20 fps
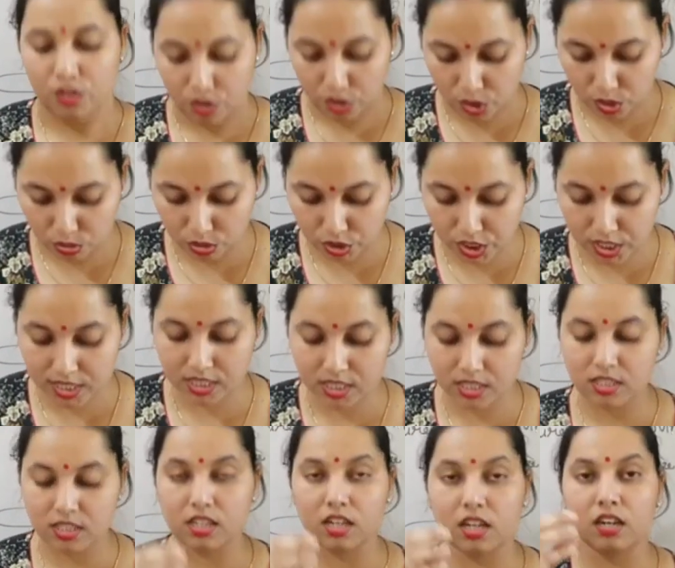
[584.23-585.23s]
You
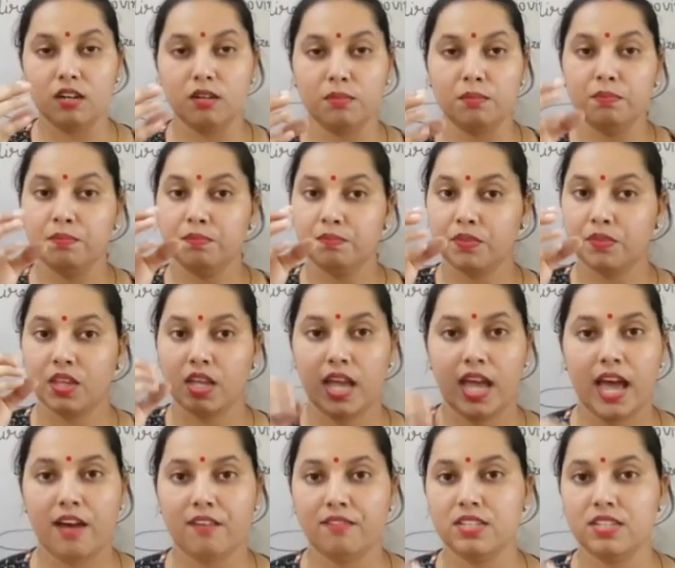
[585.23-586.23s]
just
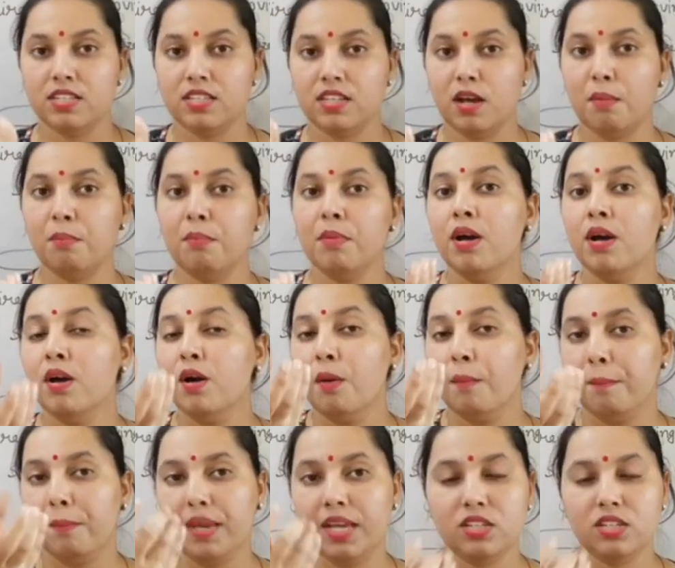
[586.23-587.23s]
have
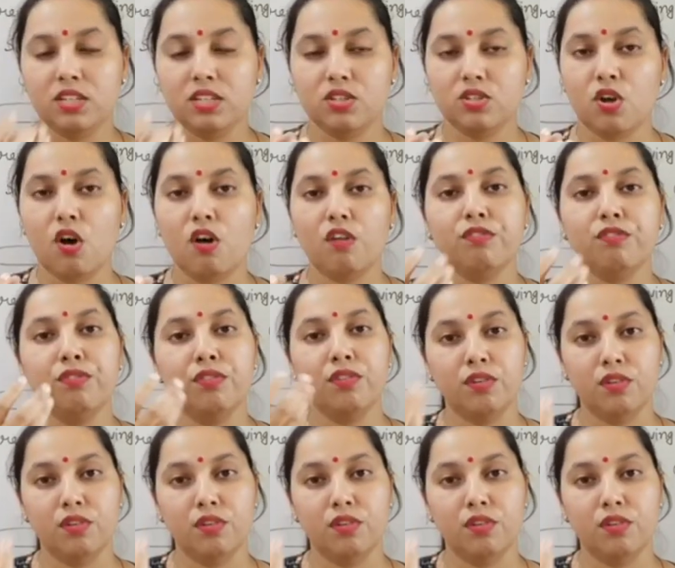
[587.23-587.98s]
some piece of